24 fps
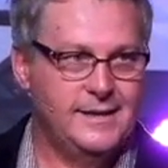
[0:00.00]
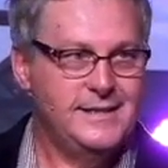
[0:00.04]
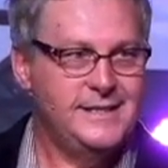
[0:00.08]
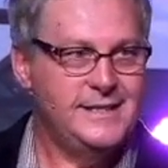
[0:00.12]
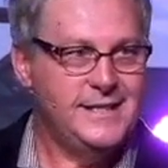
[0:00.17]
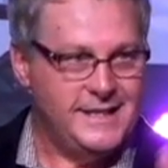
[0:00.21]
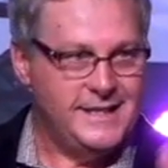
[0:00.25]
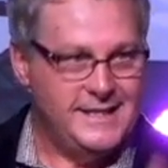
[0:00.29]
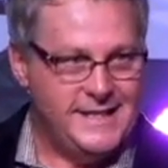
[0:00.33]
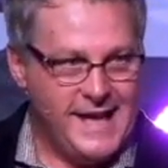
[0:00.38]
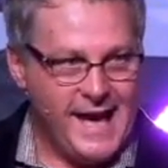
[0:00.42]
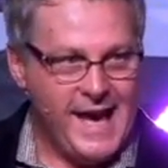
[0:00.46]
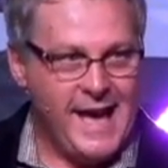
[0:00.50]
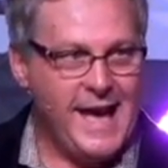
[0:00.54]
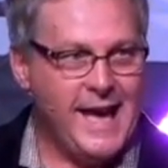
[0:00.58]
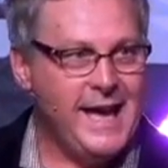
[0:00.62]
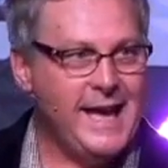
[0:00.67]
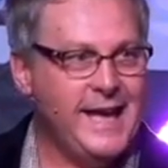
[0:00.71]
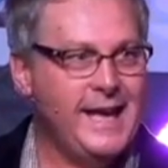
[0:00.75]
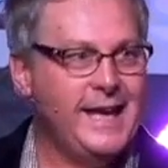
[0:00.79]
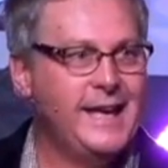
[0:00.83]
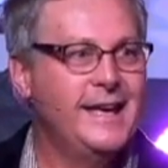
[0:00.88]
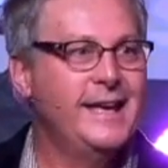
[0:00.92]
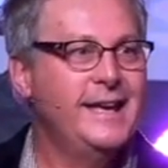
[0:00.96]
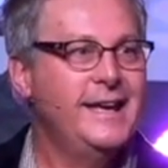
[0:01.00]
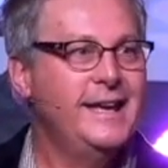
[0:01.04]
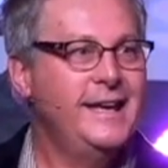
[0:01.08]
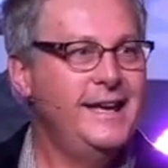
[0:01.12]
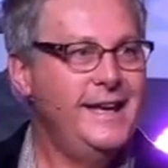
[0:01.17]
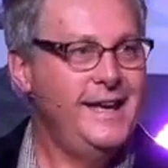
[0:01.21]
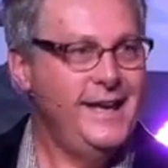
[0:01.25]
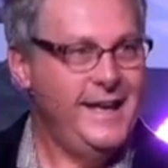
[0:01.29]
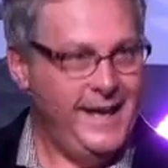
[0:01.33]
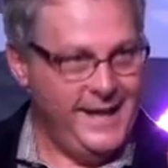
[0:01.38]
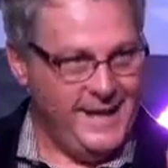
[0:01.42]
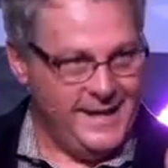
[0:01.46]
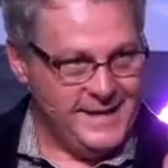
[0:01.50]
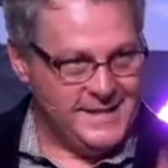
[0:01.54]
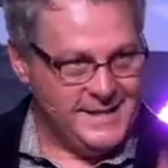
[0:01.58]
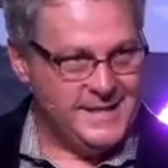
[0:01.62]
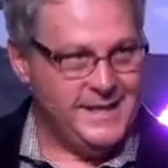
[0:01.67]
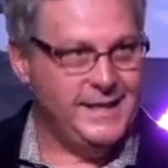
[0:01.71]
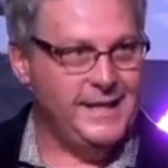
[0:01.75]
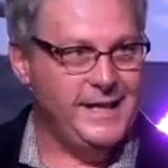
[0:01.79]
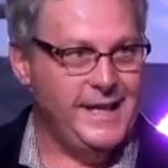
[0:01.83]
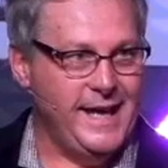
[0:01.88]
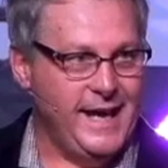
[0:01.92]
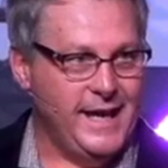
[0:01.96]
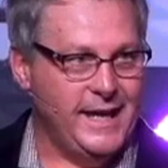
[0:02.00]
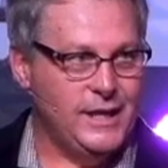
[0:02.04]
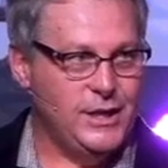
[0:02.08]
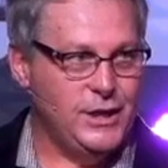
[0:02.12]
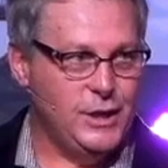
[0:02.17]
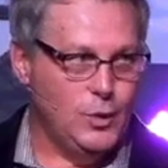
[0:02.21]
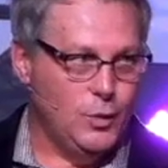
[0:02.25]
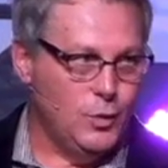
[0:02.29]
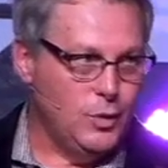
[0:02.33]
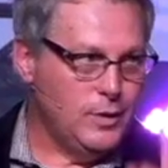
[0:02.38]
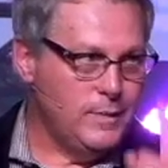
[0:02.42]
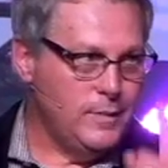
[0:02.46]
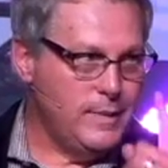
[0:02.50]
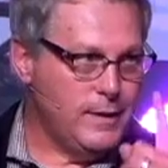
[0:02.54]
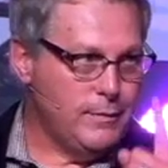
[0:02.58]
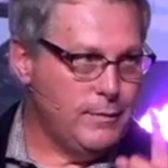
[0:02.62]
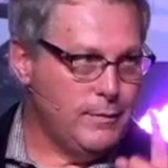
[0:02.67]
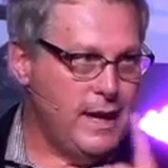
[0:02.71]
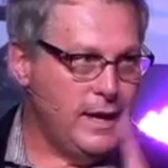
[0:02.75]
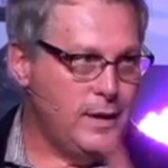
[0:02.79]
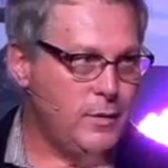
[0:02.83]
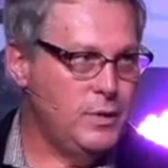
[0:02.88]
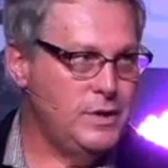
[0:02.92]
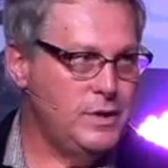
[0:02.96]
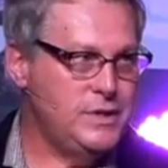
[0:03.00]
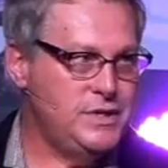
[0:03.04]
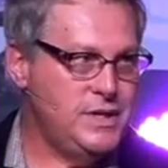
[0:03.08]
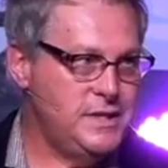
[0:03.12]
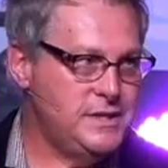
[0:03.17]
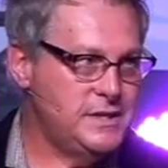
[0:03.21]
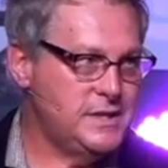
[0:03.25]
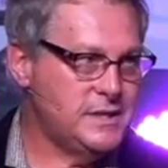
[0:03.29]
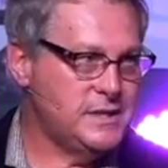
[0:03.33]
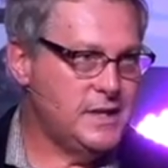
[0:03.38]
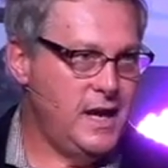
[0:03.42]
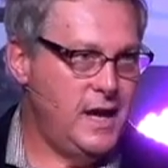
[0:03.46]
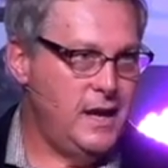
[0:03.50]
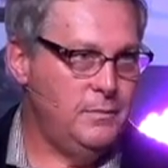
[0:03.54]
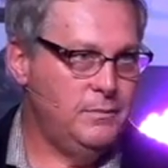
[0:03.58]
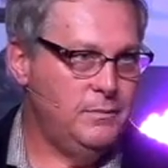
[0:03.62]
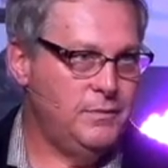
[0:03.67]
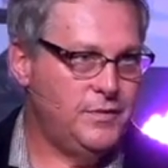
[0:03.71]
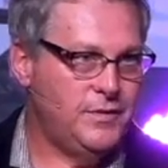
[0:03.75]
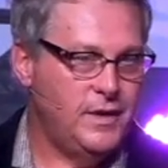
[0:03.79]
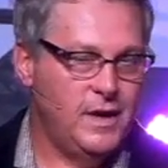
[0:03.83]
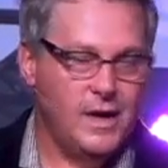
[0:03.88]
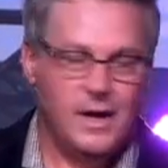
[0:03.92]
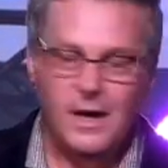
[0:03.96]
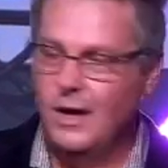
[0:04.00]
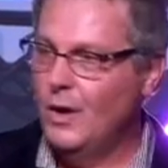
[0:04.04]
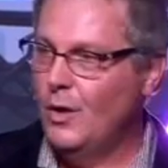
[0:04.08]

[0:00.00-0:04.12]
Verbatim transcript: Today is the day. You want to be ready when Jesus comes?